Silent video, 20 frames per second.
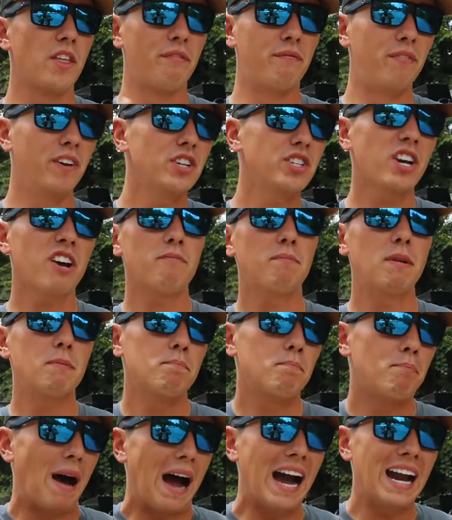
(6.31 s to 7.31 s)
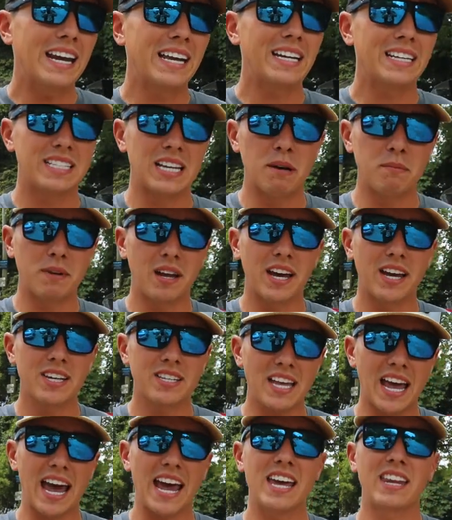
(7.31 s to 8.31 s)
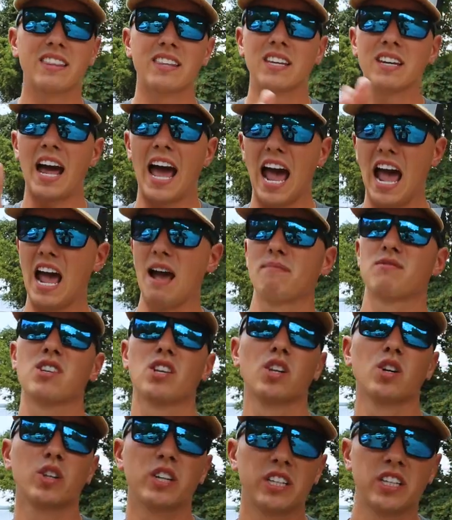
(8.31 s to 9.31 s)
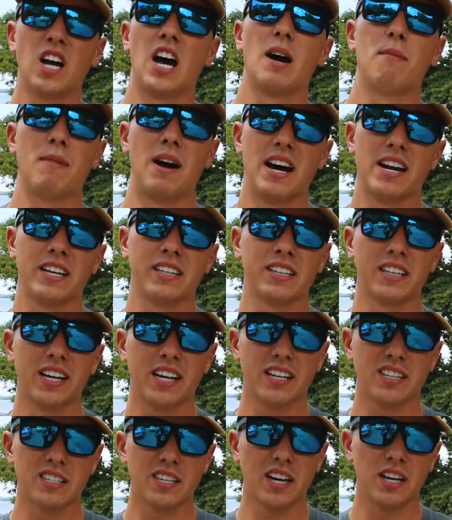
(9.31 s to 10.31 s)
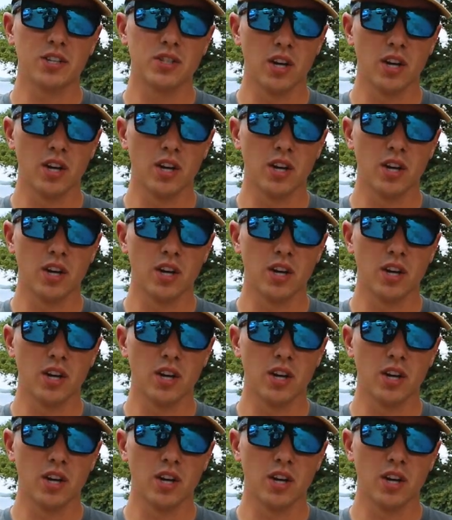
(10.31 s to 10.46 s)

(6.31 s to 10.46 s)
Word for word: The fish have been biting some days and then absolutely not biting the next day.